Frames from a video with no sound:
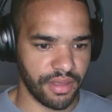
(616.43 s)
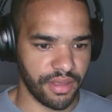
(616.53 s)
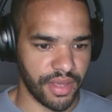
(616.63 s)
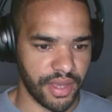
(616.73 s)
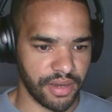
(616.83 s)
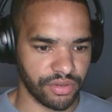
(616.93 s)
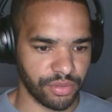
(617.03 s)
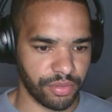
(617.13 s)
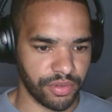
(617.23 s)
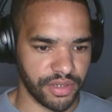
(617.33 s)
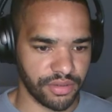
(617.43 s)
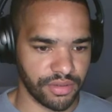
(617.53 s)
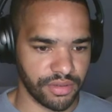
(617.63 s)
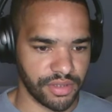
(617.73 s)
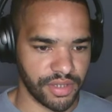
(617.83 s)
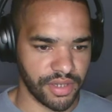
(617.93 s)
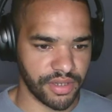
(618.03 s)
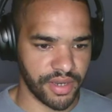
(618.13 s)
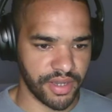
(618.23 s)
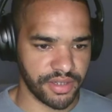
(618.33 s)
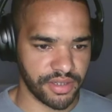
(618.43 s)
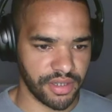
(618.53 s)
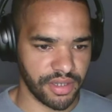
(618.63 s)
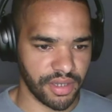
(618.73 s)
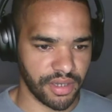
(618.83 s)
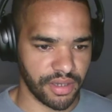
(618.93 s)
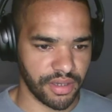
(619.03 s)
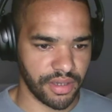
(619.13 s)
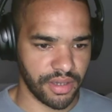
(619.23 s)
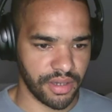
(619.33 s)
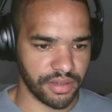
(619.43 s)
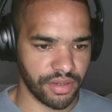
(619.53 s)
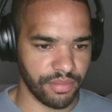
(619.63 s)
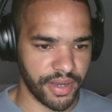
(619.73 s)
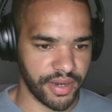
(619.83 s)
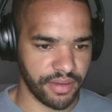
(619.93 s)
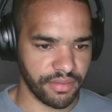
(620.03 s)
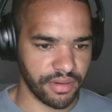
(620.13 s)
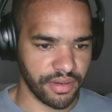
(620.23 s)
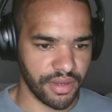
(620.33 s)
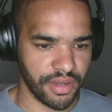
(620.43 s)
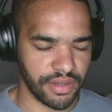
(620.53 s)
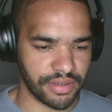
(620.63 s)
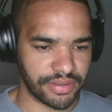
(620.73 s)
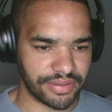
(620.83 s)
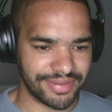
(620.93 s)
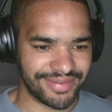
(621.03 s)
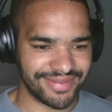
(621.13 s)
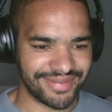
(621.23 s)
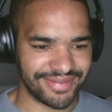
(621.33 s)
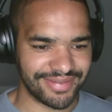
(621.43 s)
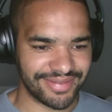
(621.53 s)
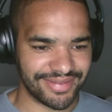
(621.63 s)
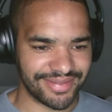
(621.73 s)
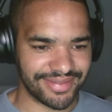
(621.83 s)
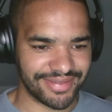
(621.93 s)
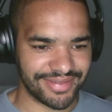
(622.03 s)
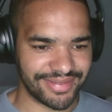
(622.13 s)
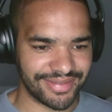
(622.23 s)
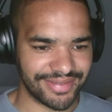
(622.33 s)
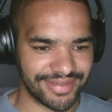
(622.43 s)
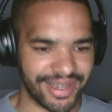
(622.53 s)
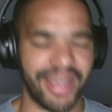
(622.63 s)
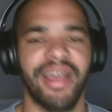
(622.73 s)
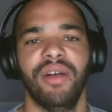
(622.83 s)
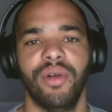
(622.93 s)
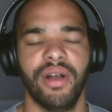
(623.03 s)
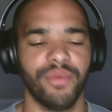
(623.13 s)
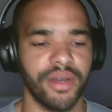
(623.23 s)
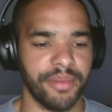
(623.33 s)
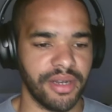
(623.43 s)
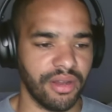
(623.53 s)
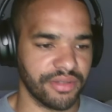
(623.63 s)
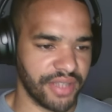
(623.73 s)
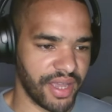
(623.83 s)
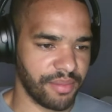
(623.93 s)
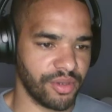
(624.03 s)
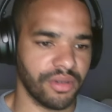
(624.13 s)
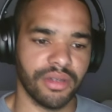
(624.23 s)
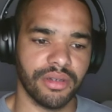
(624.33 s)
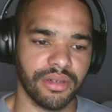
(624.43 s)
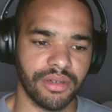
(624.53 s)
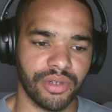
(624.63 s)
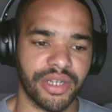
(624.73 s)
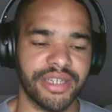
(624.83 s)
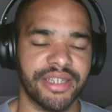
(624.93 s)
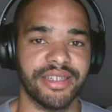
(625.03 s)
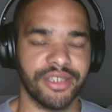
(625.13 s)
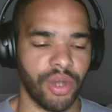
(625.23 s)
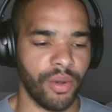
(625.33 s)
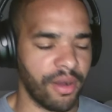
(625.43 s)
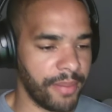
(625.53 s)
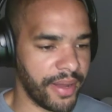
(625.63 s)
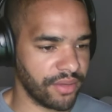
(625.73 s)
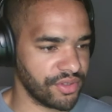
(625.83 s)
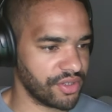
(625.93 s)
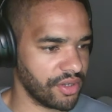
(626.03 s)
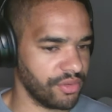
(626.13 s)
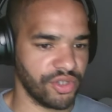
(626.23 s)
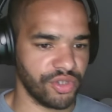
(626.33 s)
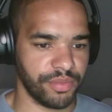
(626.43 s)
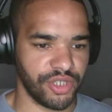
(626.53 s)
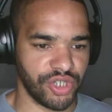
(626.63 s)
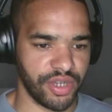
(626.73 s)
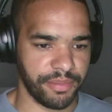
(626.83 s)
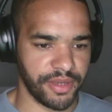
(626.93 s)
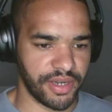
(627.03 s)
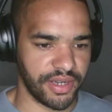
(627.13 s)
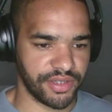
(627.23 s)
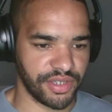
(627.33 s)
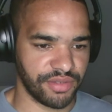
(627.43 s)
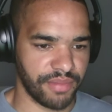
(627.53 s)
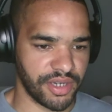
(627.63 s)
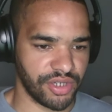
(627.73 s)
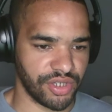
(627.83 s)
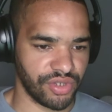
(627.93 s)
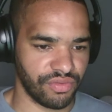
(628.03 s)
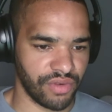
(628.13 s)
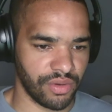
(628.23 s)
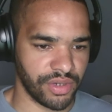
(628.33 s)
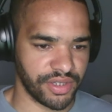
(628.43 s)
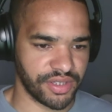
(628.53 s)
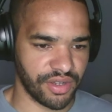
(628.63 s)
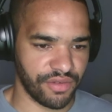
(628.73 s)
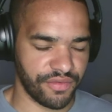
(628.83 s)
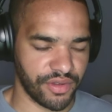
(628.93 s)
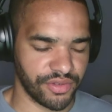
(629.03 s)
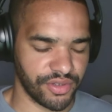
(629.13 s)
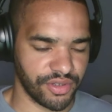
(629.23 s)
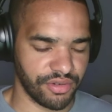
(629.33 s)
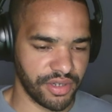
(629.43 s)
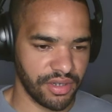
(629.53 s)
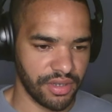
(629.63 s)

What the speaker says: That looks pretty good. Sit nicely and come back down. Oh, okay. I went a bit long there, but luckily it didn't go out bounds. So we'll just be chipping unless this manages to roll itself onto the green.